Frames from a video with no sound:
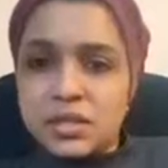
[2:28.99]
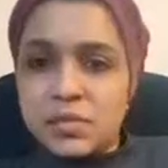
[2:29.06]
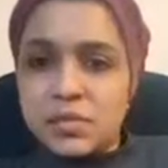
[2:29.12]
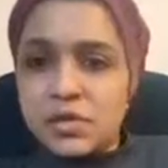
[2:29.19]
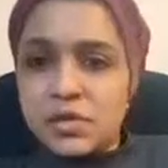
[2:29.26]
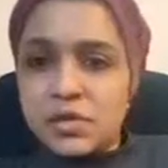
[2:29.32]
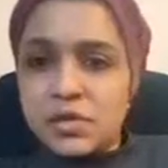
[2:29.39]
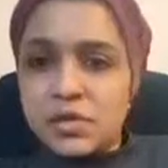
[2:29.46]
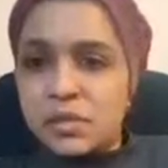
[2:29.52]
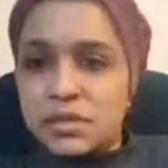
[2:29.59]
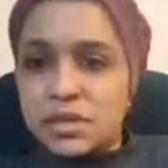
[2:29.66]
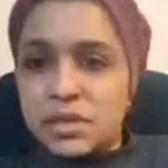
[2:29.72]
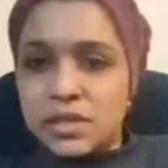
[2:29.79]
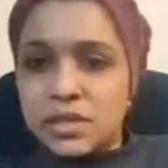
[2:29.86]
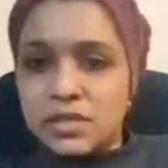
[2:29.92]
partially
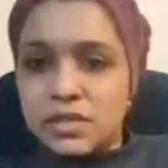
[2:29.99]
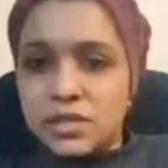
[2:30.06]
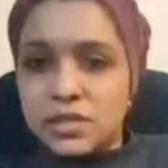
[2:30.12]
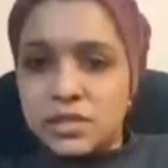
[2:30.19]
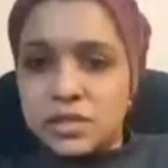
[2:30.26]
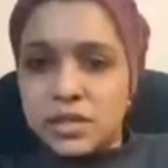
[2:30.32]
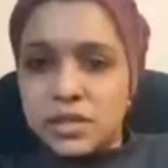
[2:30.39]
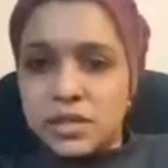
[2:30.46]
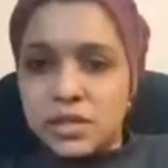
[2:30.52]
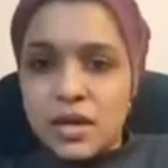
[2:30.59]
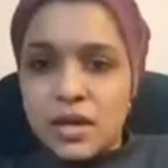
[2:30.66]
pigmented lesion, you can see